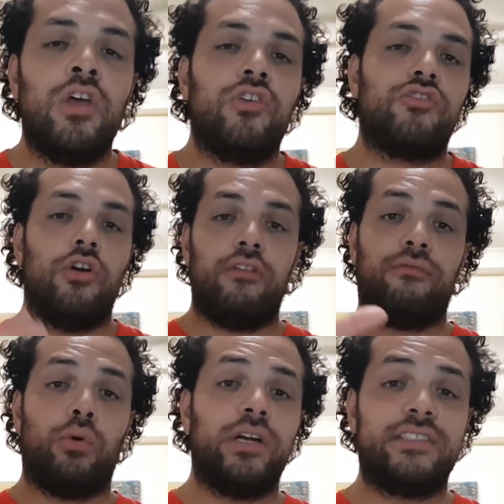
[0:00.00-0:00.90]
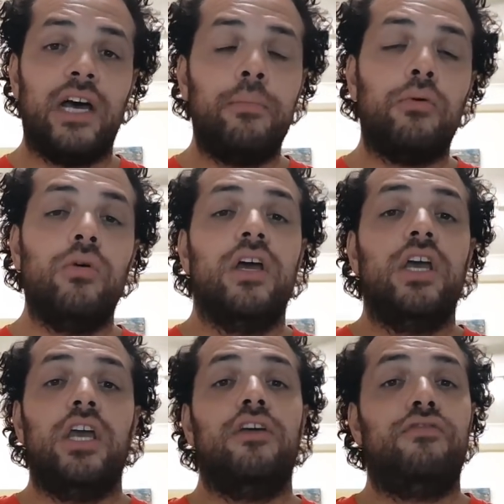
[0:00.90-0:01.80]
So, for example,
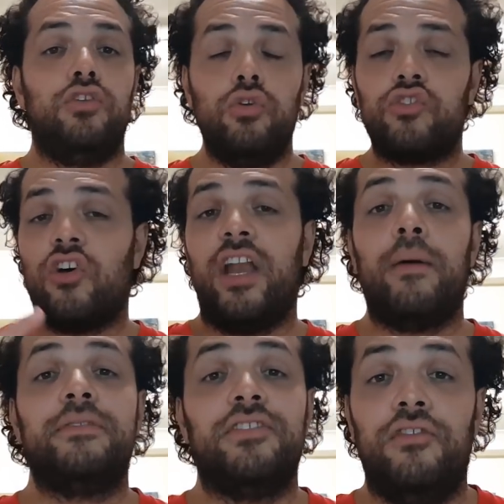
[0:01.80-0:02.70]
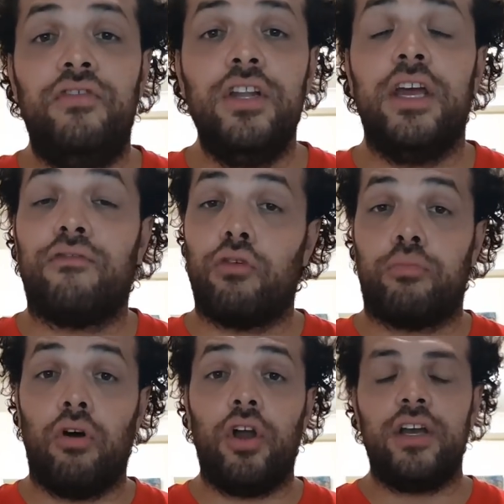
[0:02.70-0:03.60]
if you sign up as an affiliate for a
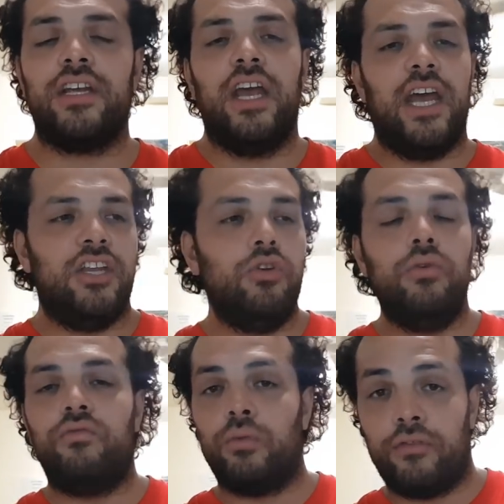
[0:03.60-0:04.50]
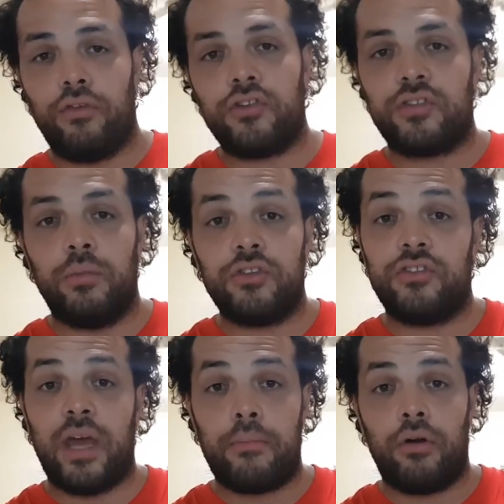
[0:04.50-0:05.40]
product and you refer someone
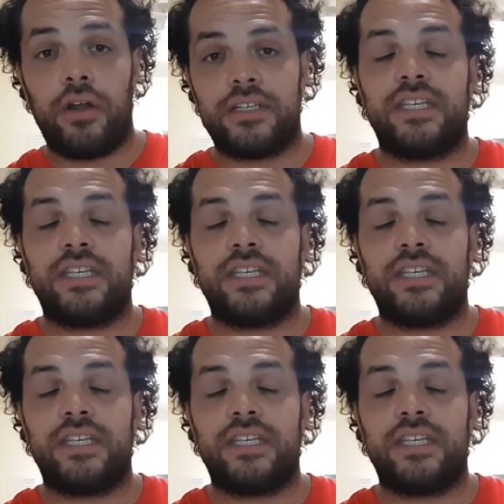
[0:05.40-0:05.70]
to that product,